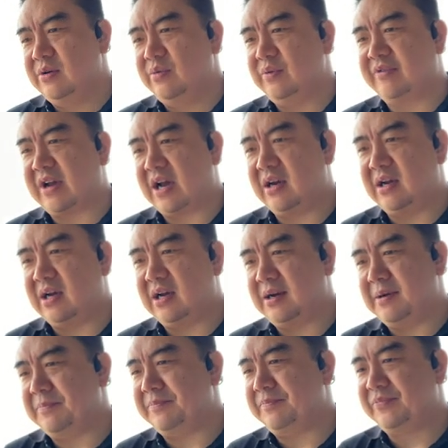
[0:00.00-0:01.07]
you've got
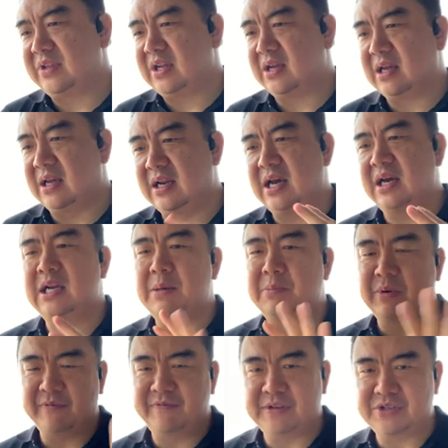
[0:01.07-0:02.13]
a
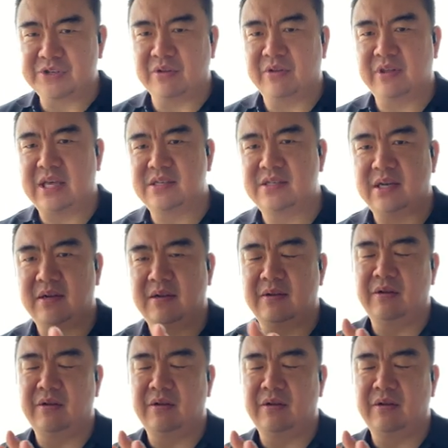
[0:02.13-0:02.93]
number of physical things that